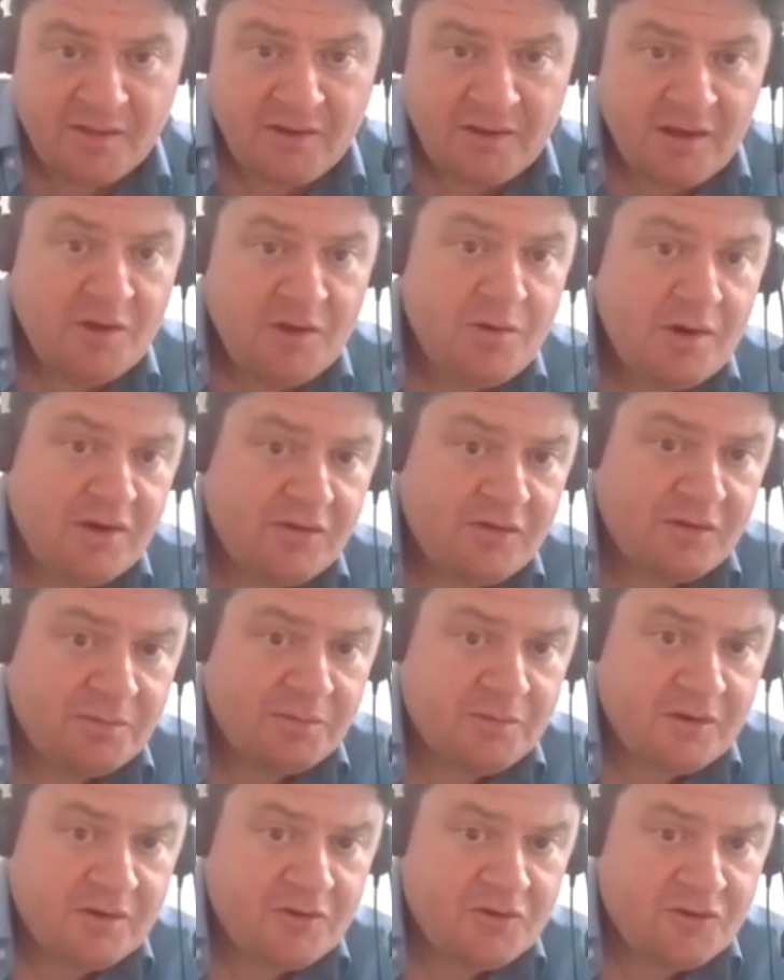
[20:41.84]
The US
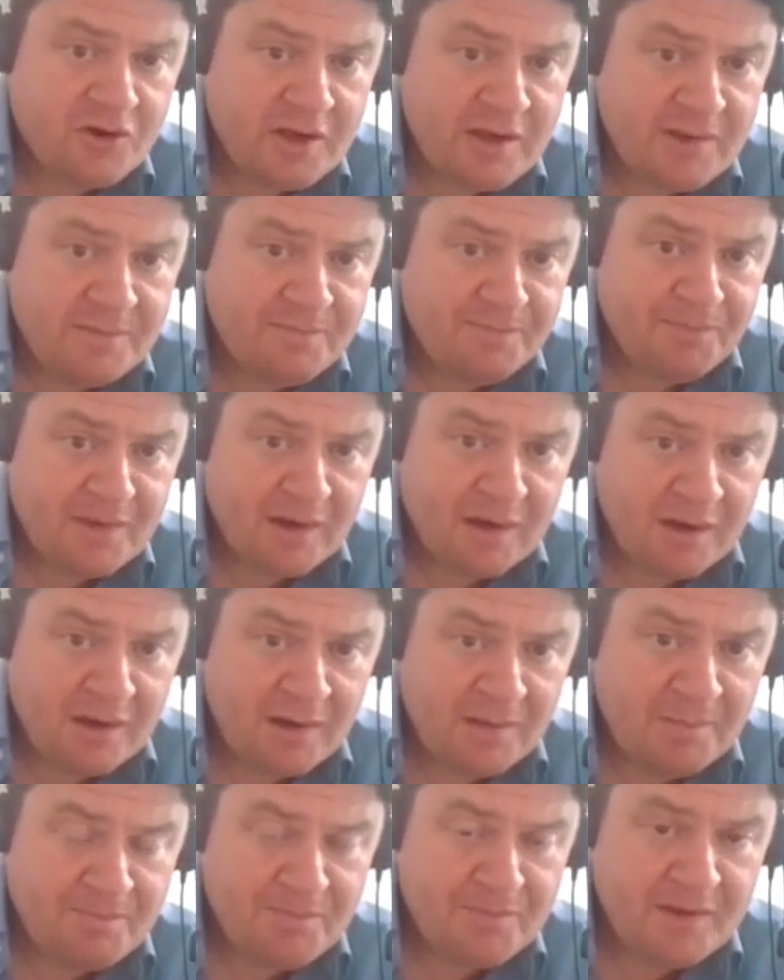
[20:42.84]
subsidiary
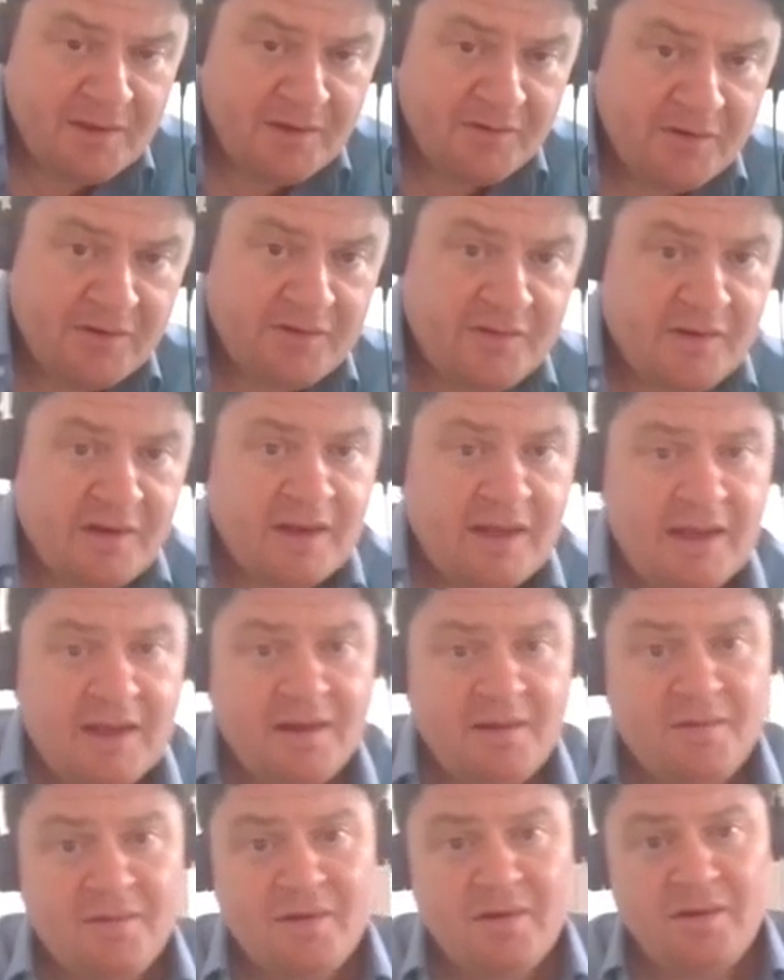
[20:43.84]
is sitting
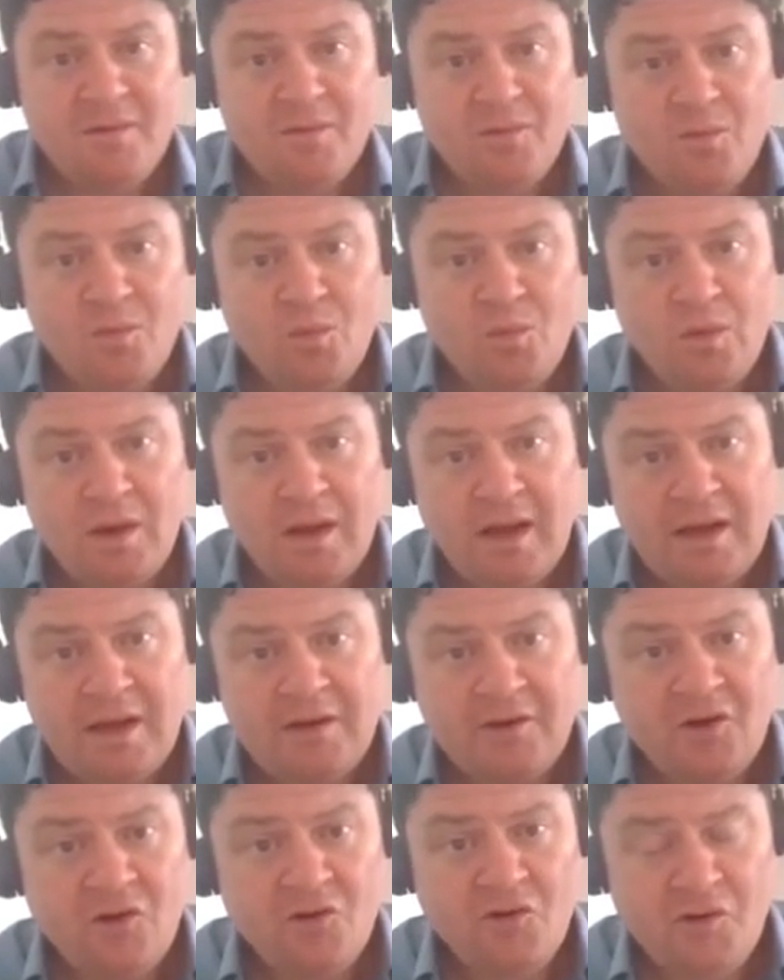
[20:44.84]
there
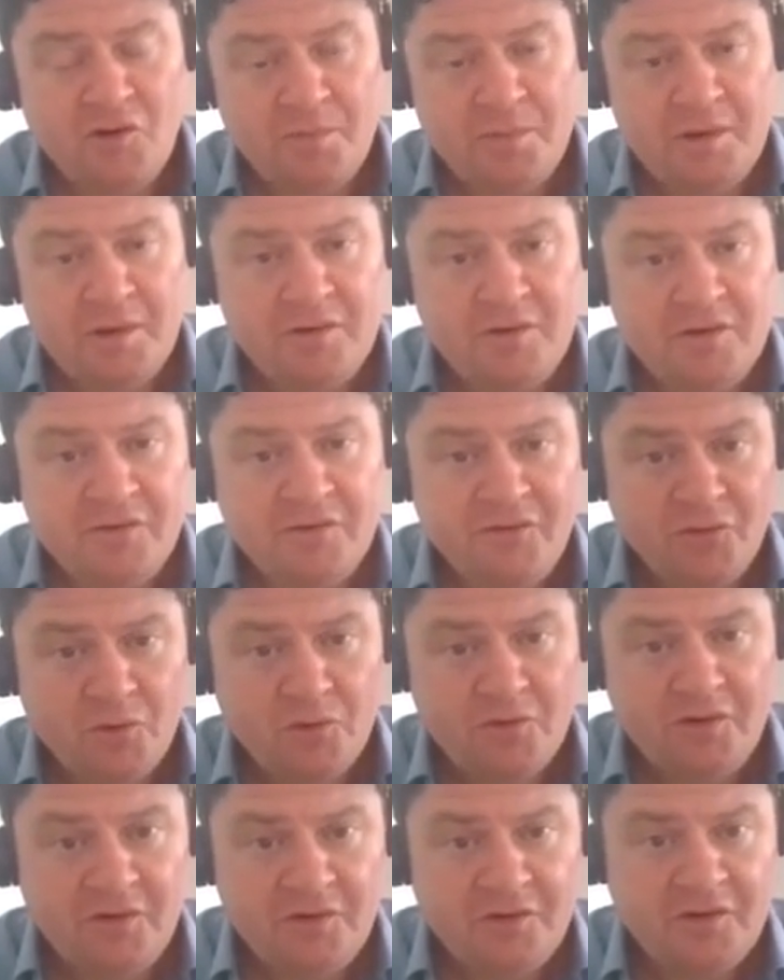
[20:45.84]
and contributing
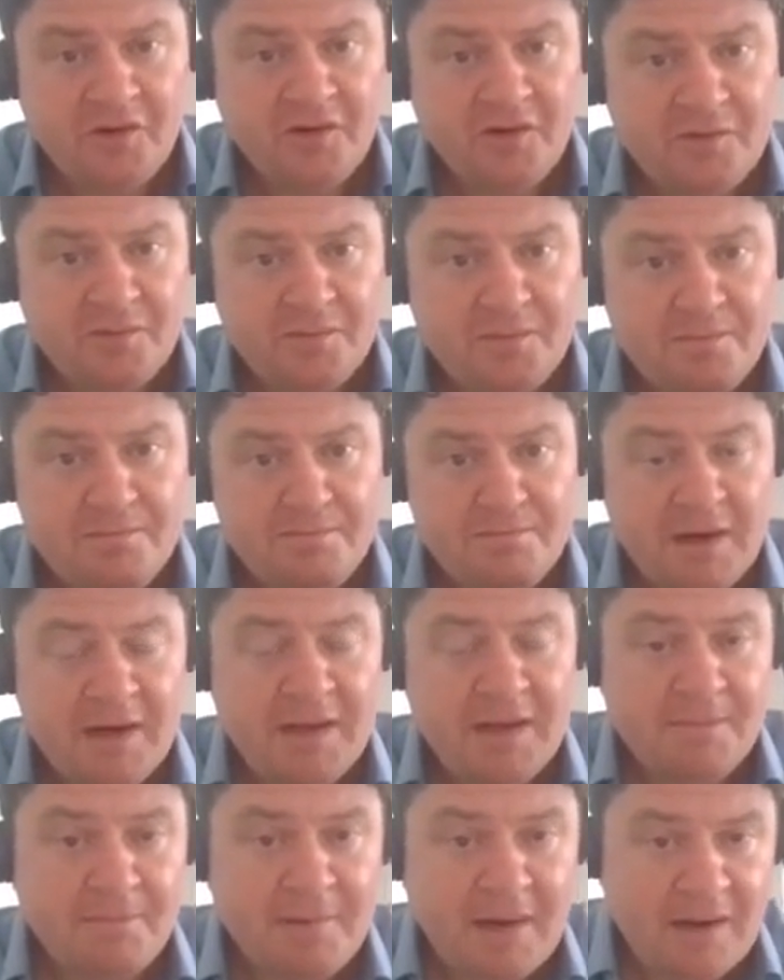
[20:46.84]
£46
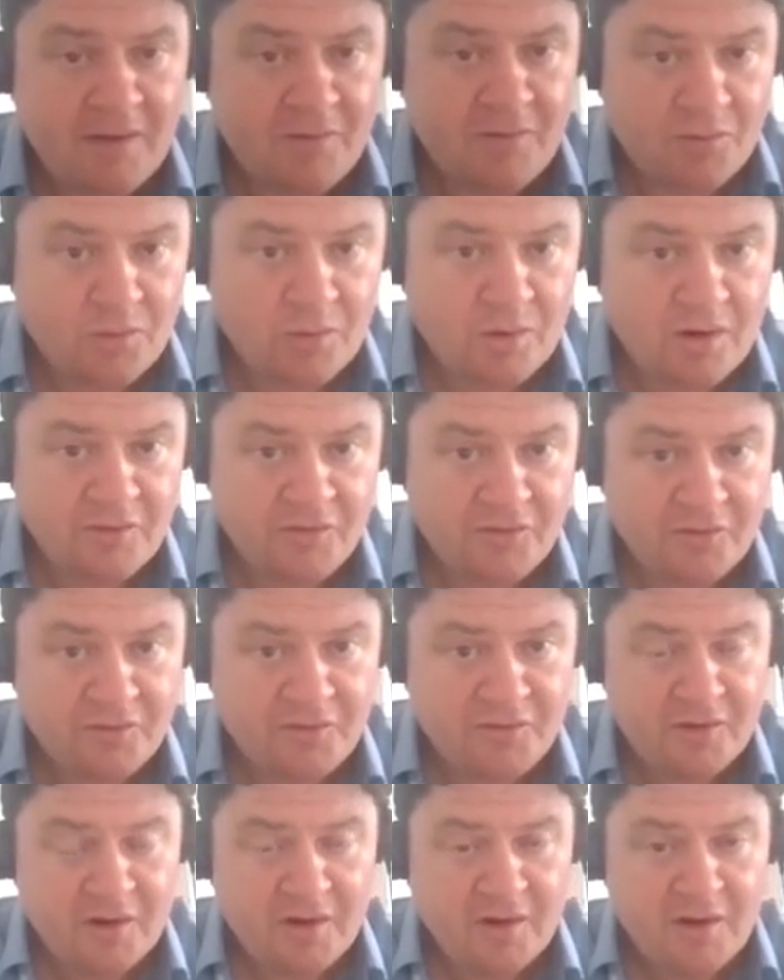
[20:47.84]
million worth
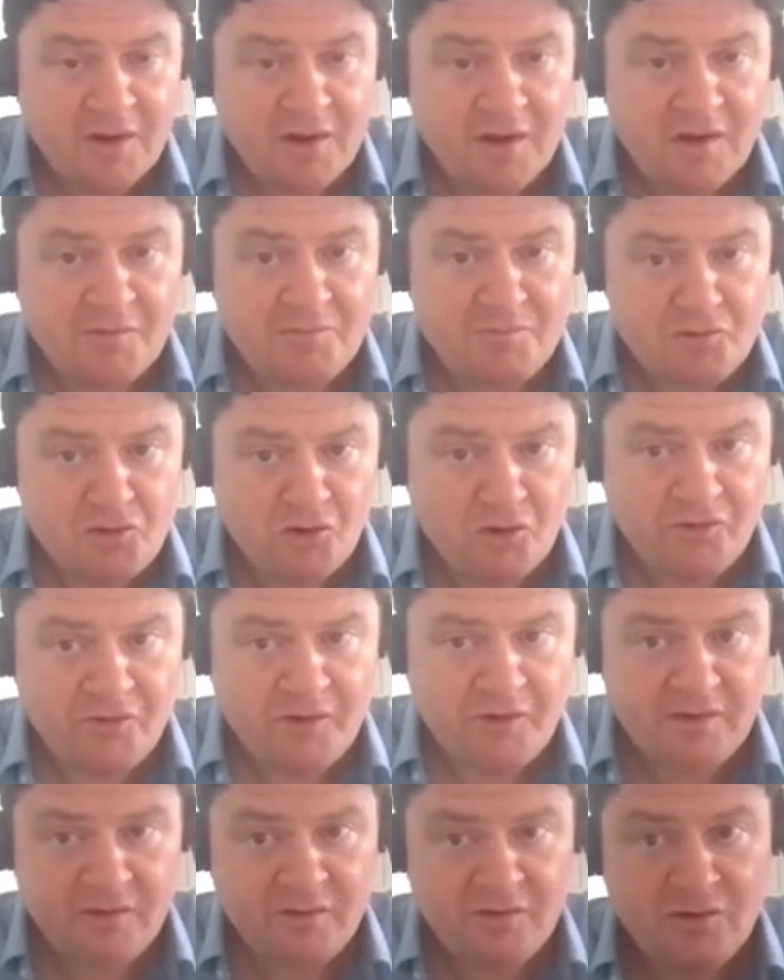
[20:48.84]
of
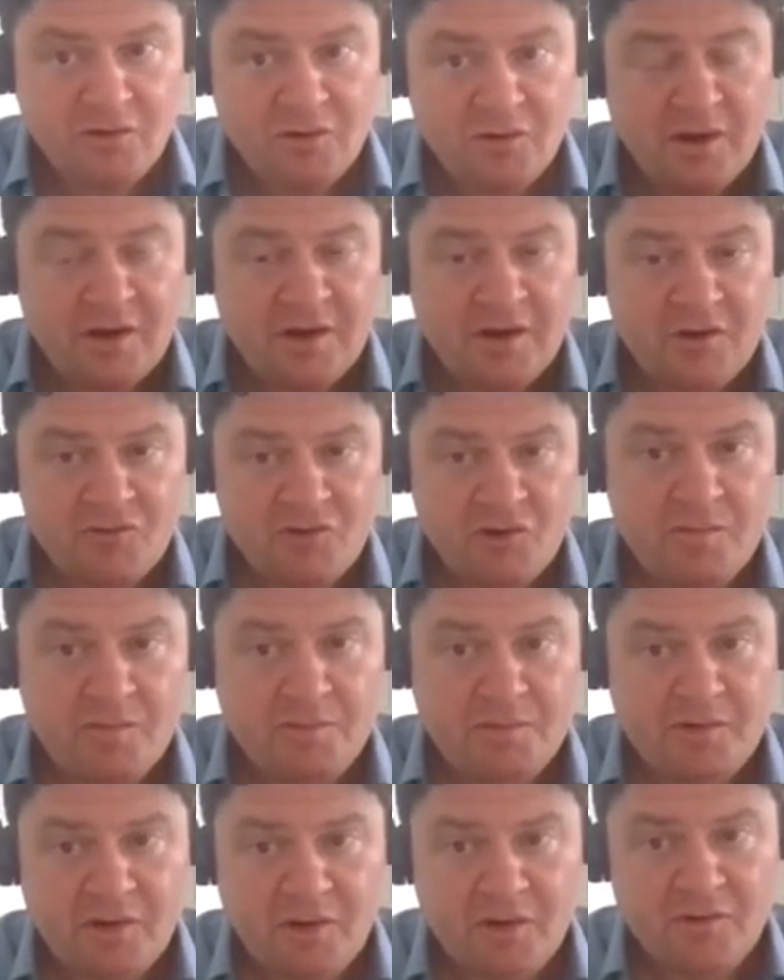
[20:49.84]
profit to a
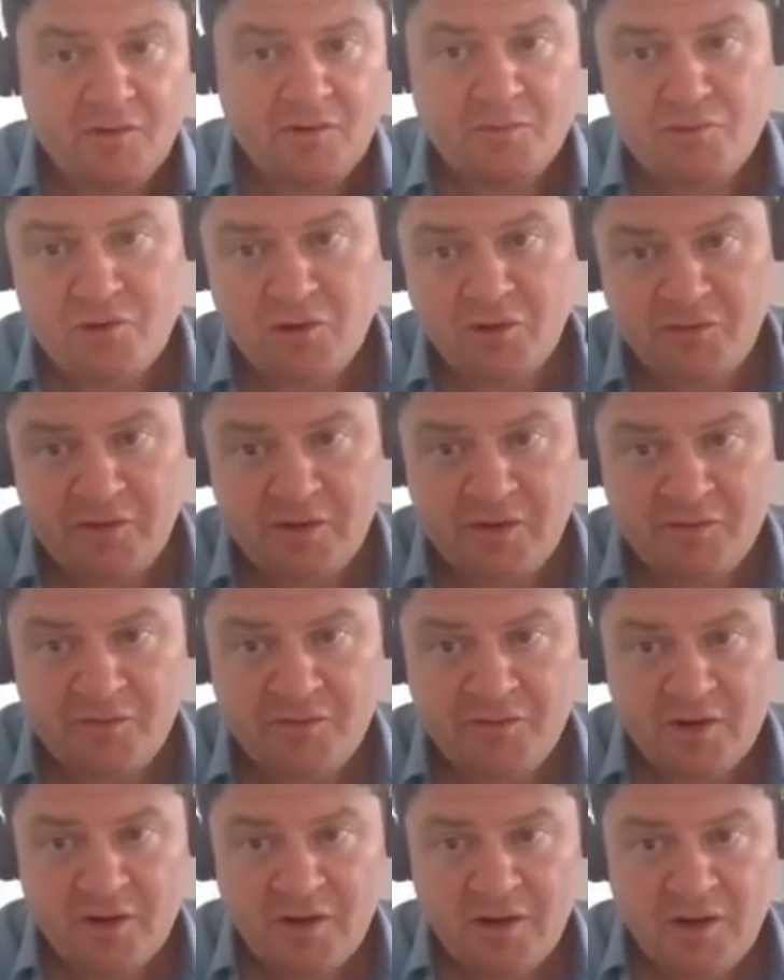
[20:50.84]
group total profit
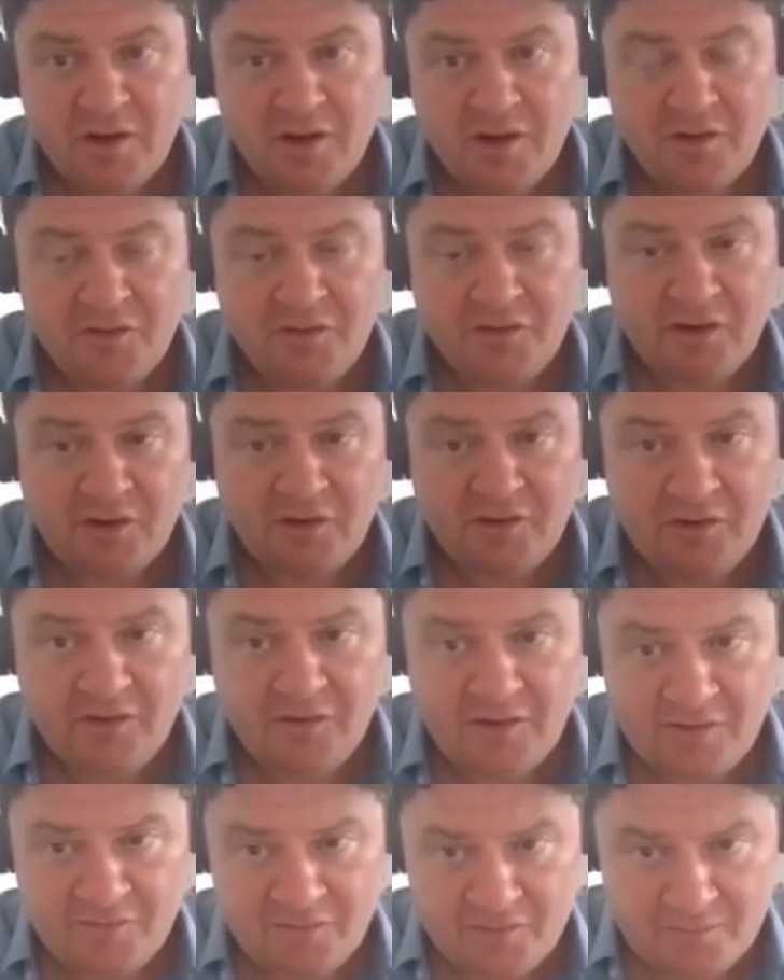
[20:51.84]
of
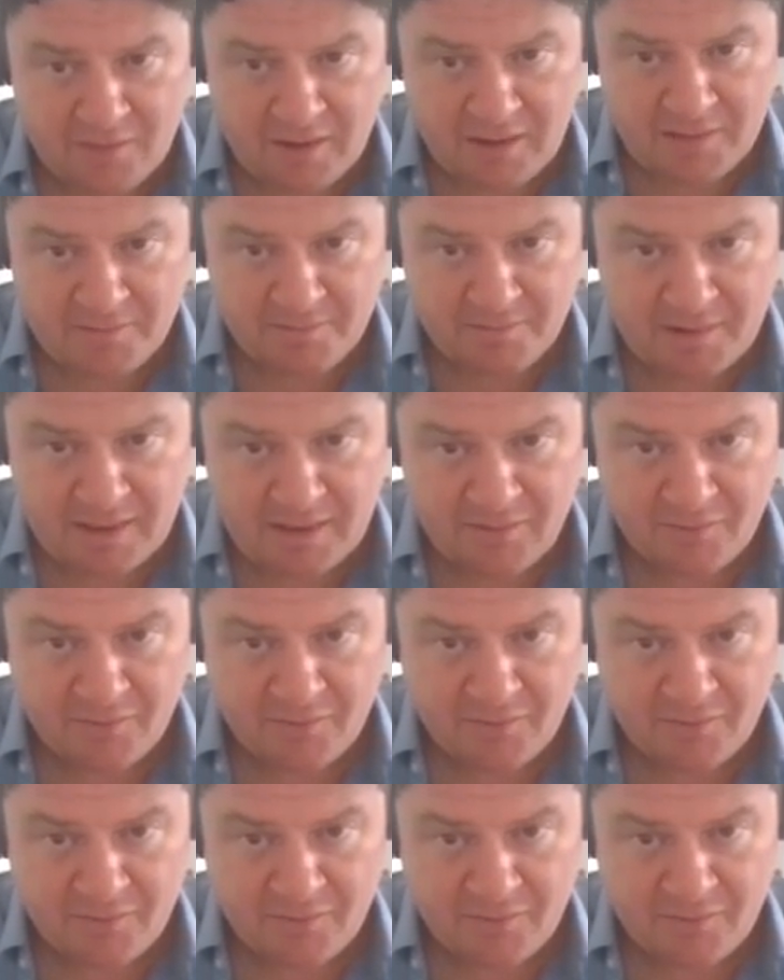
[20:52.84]
£67 million.